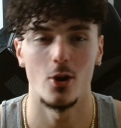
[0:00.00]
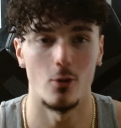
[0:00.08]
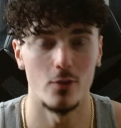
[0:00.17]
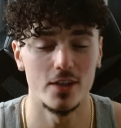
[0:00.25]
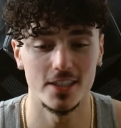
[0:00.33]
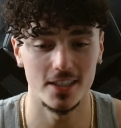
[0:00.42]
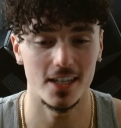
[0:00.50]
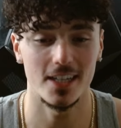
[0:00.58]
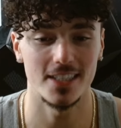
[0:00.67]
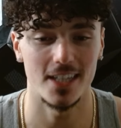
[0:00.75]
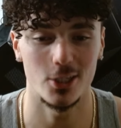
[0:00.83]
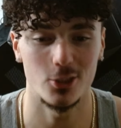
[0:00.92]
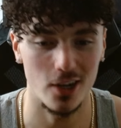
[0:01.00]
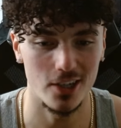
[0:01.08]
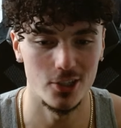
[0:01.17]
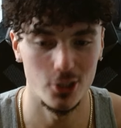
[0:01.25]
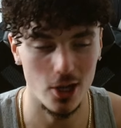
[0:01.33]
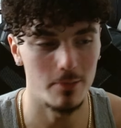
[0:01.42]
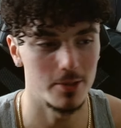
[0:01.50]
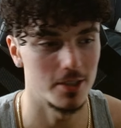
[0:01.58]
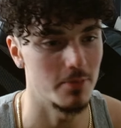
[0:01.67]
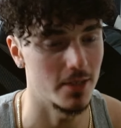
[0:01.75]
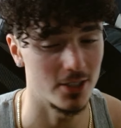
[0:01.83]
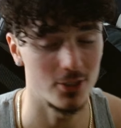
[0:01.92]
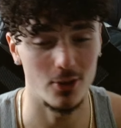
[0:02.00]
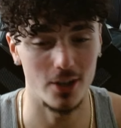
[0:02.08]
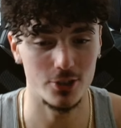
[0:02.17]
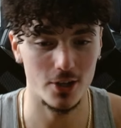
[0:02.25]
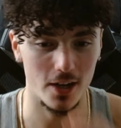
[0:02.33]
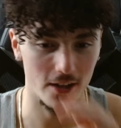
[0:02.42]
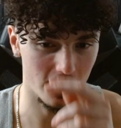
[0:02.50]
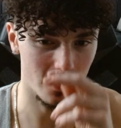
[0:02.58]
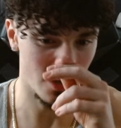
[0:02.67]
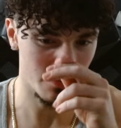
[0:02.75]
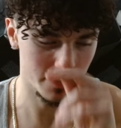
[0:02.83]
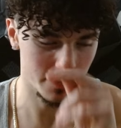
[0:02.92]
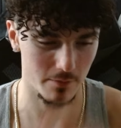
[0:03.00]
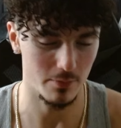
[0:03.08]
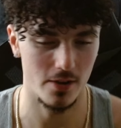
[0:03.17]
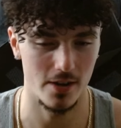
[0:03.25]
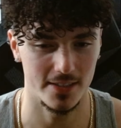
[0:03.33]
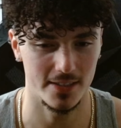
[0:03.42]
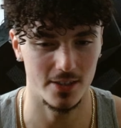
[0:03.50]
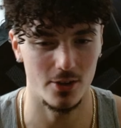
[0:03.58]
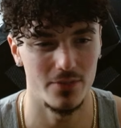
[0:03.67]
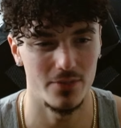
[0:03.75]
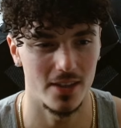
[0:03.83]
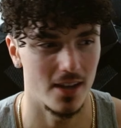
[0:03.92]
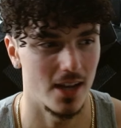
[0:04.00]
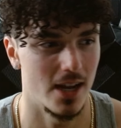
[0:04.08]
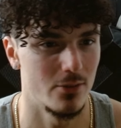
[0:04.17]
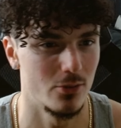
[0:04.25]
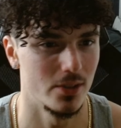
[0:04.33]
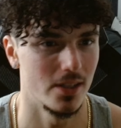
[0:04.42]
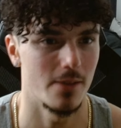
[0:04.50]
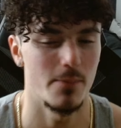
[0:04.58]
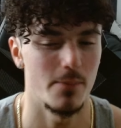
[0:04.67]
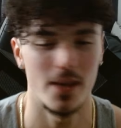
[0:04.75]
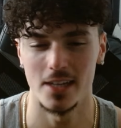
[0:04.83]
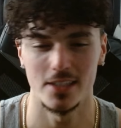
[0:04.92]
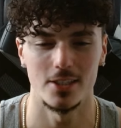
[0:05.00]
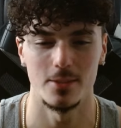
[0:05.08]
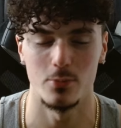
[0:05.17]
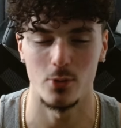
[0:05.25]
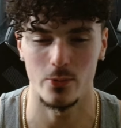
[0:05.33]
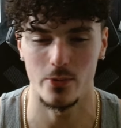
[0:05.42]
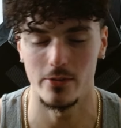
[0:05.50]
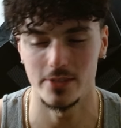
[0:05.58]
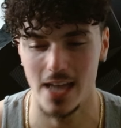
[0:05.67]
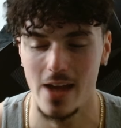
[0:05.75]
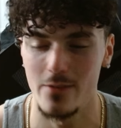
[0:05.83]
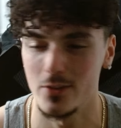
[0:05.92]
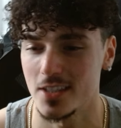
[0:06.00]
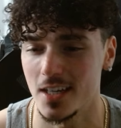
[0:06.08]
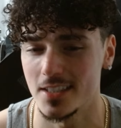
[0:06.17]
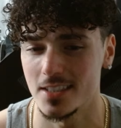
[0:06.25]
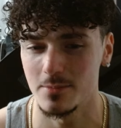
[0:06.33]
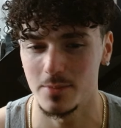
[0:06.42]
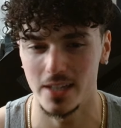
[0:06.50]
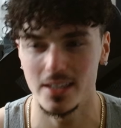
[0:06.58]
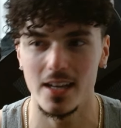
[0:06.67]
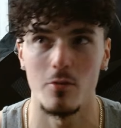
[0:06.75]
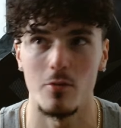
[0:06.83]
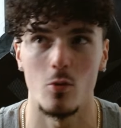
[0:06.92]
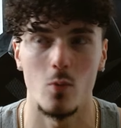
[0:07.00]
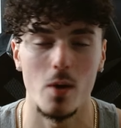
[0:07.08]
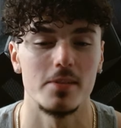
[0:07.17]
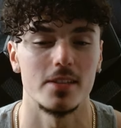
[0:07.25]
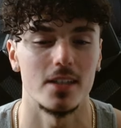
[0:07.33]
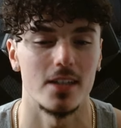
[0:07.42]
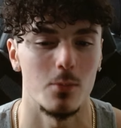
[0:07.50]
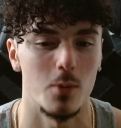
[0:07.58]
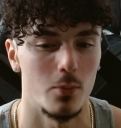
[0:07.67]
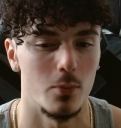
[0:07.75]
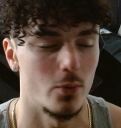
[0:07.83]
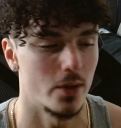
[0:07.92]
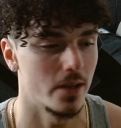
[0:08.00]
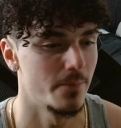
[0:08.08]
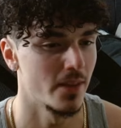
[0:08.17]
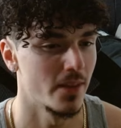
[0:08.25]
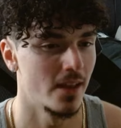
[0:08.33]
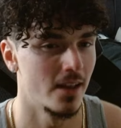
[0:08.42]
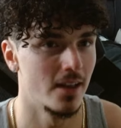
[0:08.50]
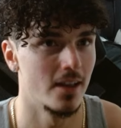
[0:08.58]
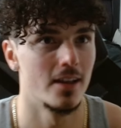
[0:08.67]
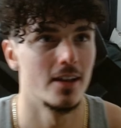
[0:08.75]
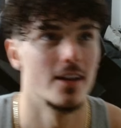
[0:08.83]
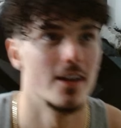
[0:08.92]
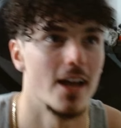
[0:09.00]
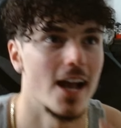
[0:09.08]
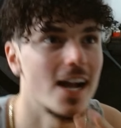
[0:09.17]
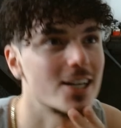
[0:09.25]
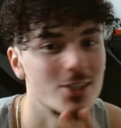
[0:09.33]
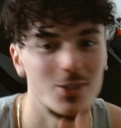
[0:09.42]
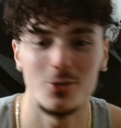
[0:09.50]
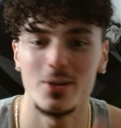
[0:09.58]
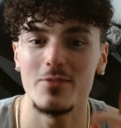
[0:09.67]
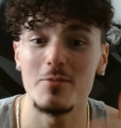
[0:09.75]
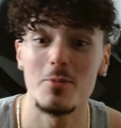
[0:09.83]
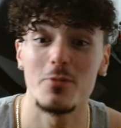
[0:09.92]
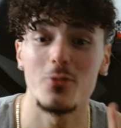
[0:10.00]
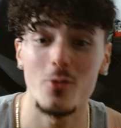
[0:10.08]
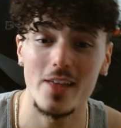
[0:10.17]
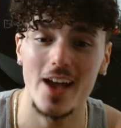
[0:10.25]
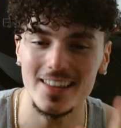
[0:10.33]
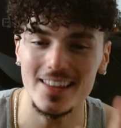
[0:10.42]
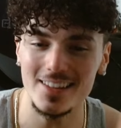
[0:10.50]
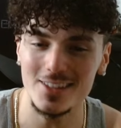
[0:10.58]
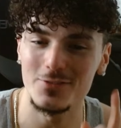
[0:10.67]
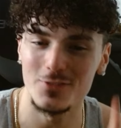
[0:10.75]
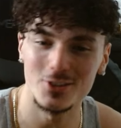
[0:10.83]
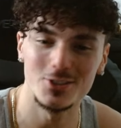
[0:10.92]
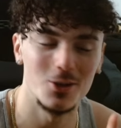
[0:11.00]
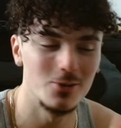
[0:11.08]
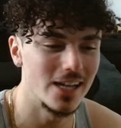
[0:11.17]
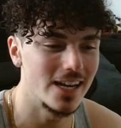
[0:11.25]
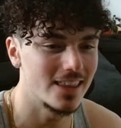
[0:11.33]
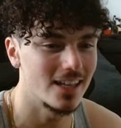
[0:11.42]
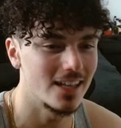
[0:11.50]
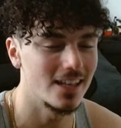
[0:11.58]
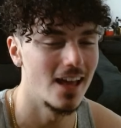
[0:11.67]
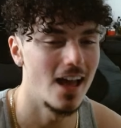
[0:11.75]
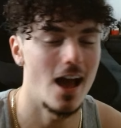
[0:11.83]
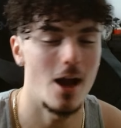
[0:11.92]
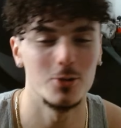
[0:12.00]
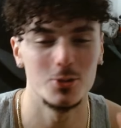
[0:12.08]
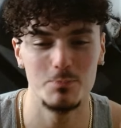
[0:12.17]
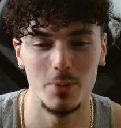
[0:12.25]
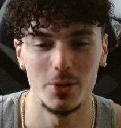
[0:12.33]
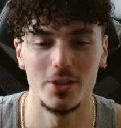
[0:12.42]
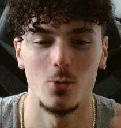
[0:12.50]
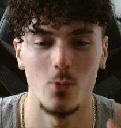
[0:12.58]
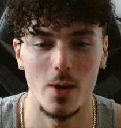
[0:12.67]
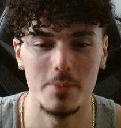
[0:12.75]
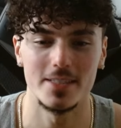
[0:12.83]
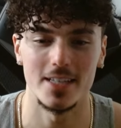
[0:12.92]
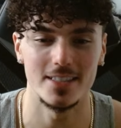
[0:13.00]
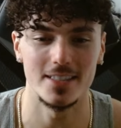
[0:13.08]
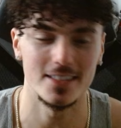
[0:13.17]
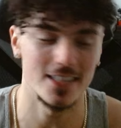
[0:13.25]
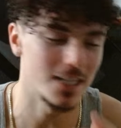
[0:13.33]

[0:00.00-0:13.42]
Originally, like I said, I tried drop shipping. So I tried like a couple different products. I don't even think I ever really like made it to the point where I was advertising, but I did have a website at one point. Actually, you know, even before that, I think the first GoDaddy thing, I was building websites.